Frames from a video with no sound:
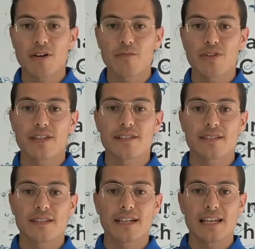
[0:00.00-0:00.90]
up with
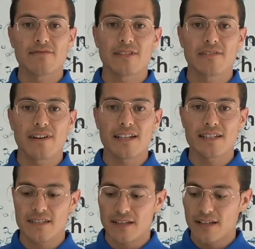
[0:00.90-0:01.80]
this clever
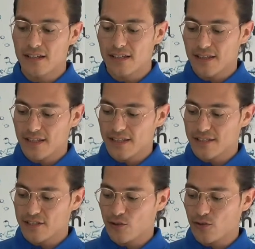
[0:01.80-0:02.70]
device. This
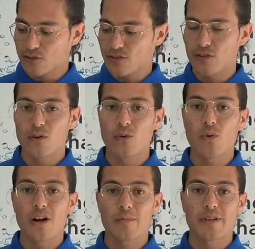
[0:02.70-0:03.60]
is called
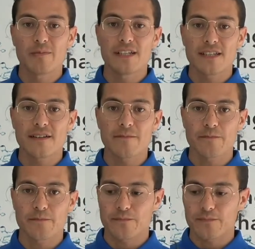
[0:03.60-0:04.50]
ORP meter.
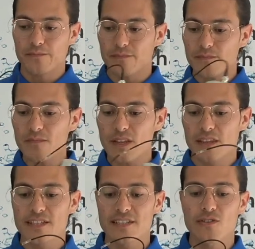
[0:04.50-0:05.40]

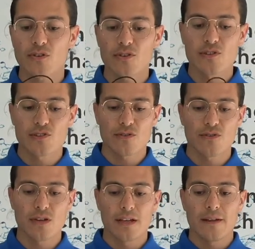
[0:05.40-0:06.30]
This is going to